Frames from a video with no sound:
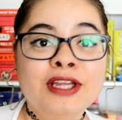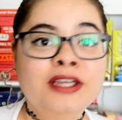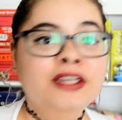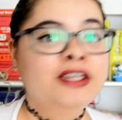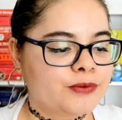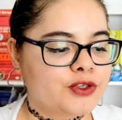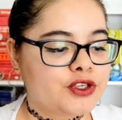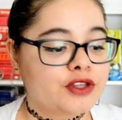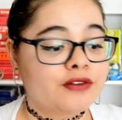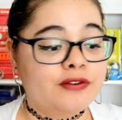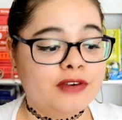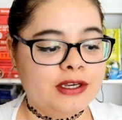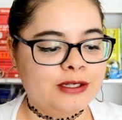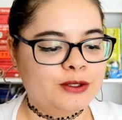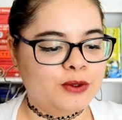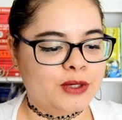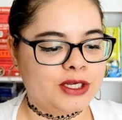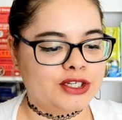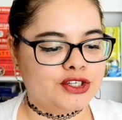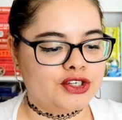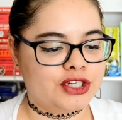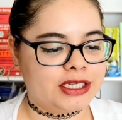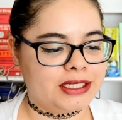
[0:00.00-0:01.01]
So the first
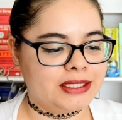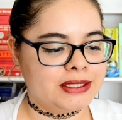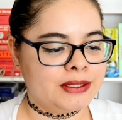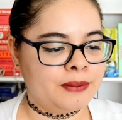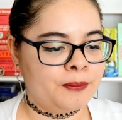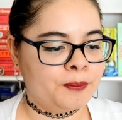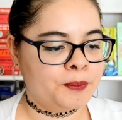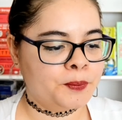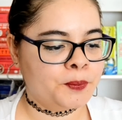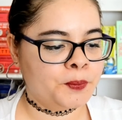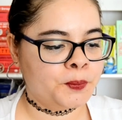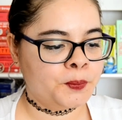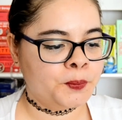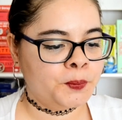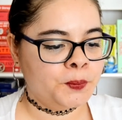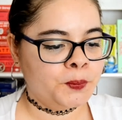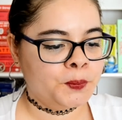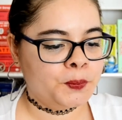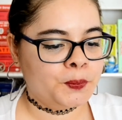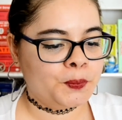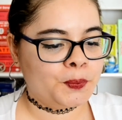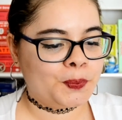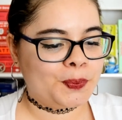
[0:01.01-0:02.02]
question is,
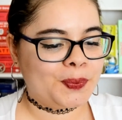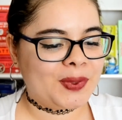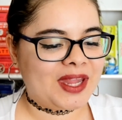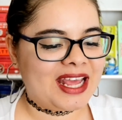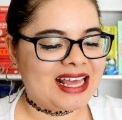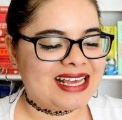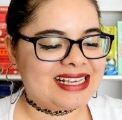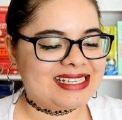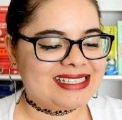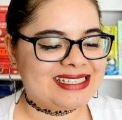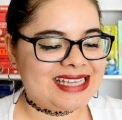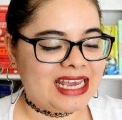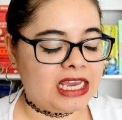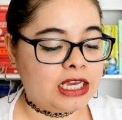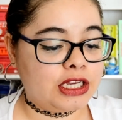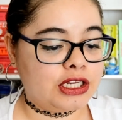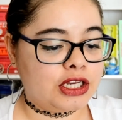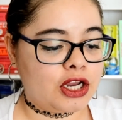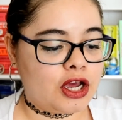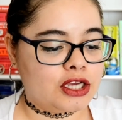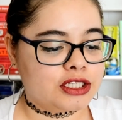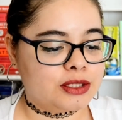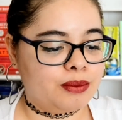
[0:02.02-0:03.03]
second
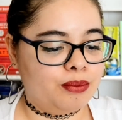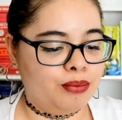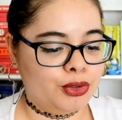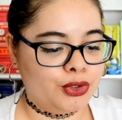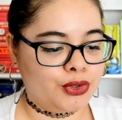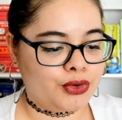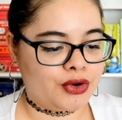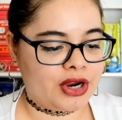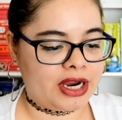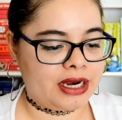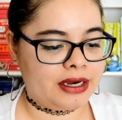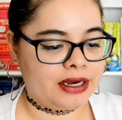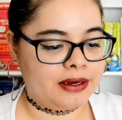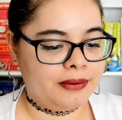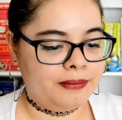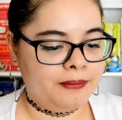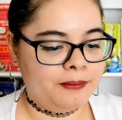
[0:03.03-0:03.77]
last book read.